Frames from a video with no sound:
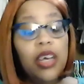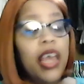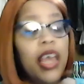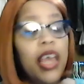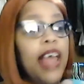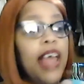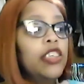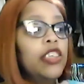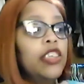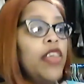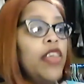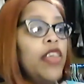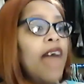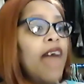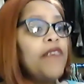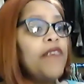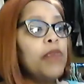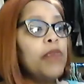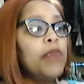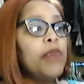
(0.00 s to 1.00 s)
And so that
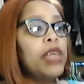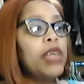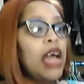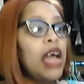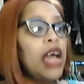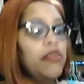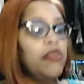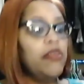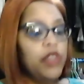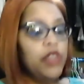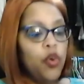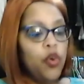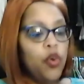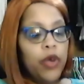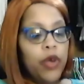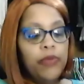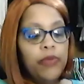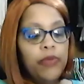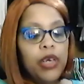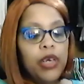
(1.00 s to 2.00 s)
family kind of
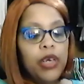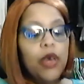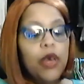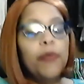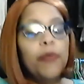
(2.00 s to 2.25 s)
annoyed me.